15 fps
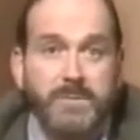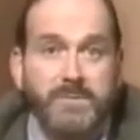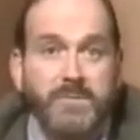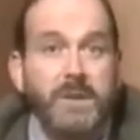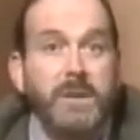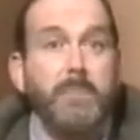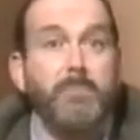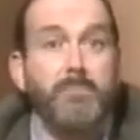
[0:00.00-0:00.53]
be
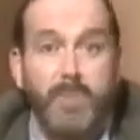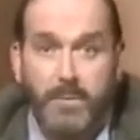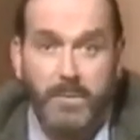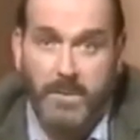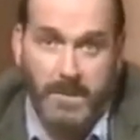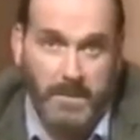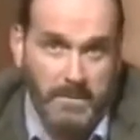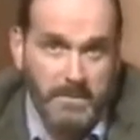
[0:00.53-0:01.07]
really
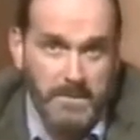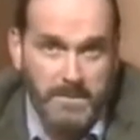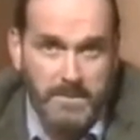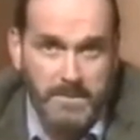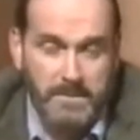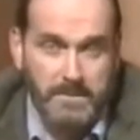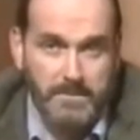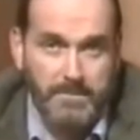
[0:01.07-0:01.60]
appalling,
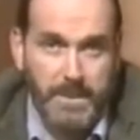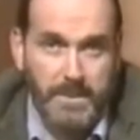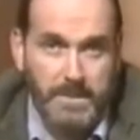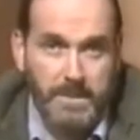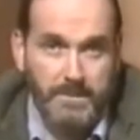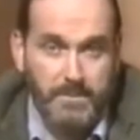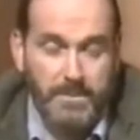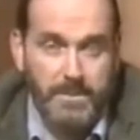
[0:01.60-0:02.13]

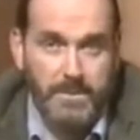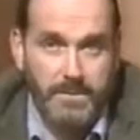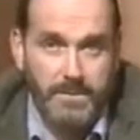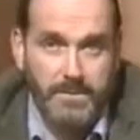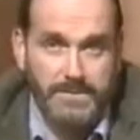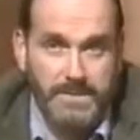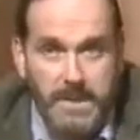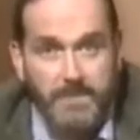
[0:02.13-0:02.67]
compared even with yours.